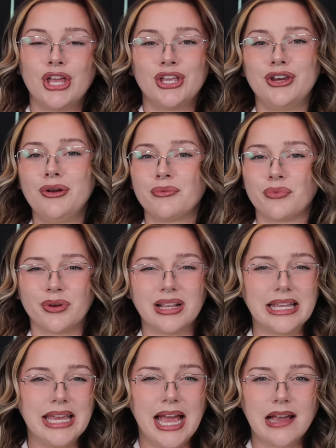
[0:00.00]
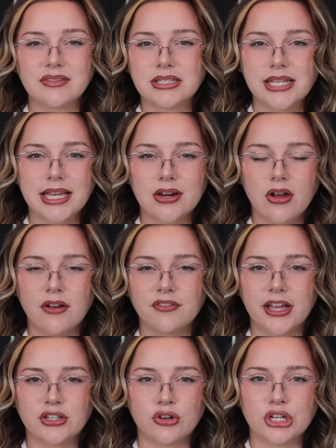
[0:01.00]
you don't really have to take it off
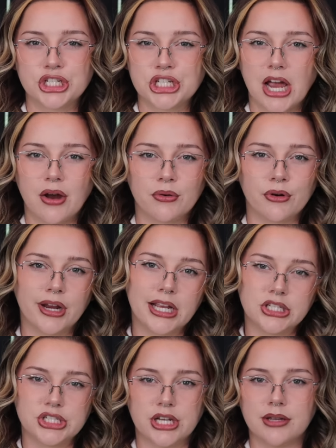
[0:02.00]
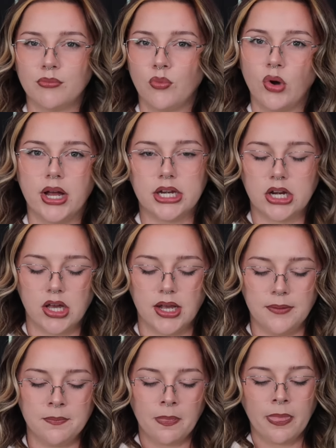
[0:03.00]
like during showering, gym,
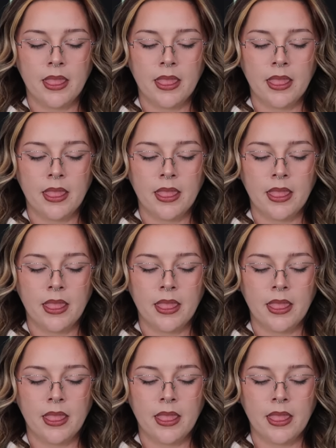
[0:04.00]
whatnot,